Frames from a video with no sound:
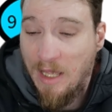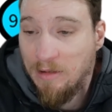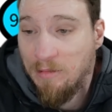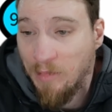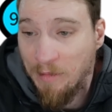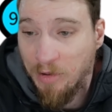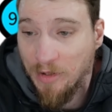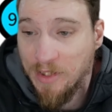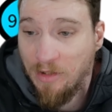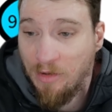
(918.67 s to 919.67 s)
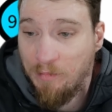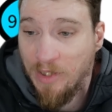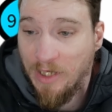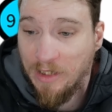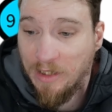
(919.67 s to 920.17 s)
my personal
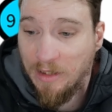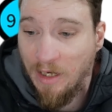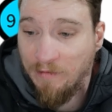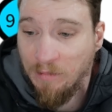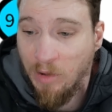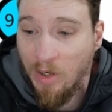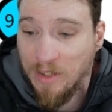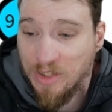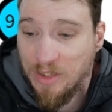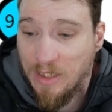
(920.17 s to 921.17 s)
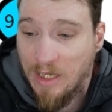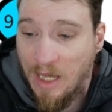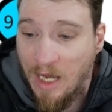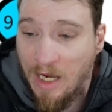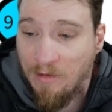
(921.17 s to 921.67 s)
pick of the bunch,
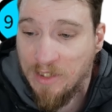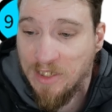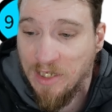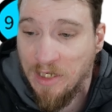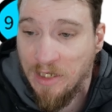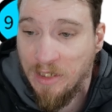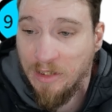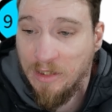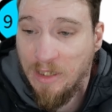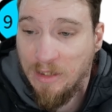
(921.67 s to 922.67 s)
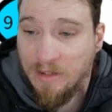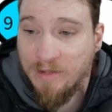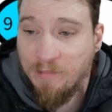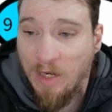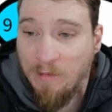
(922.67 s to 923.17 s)
I would say,
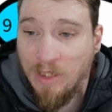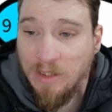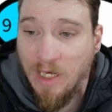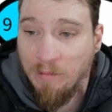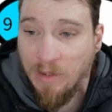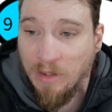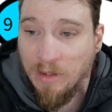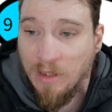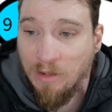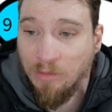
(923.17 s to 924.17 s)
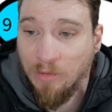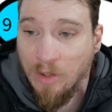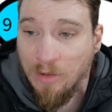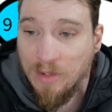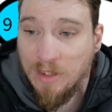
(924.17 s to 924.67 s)
despite me not being a
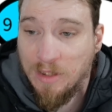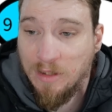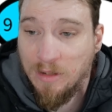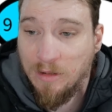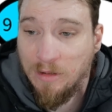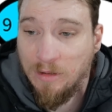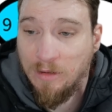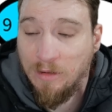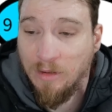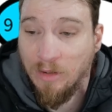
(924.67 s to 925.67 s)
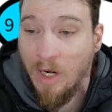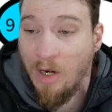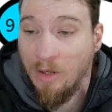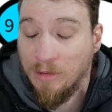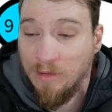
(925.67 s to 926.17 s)
rose,
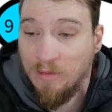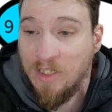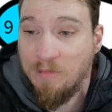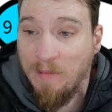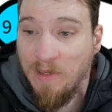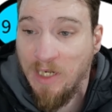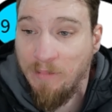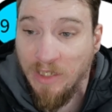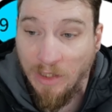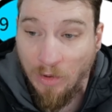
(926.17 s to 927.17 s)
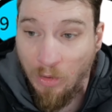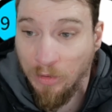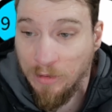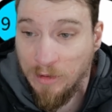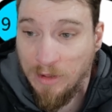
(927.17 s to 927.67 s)
despite me not being a
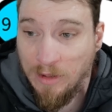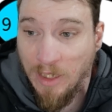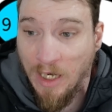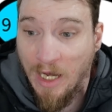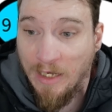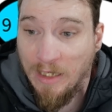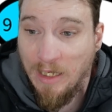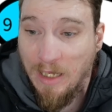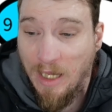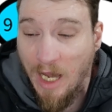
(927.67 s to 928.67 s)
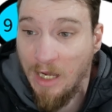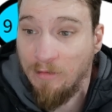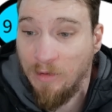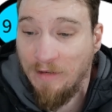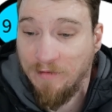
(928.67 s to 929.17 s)
gold guy, I
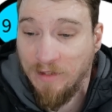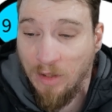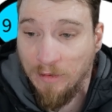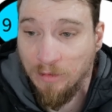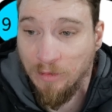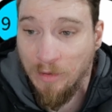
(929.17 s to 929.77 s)
would have to go with the rose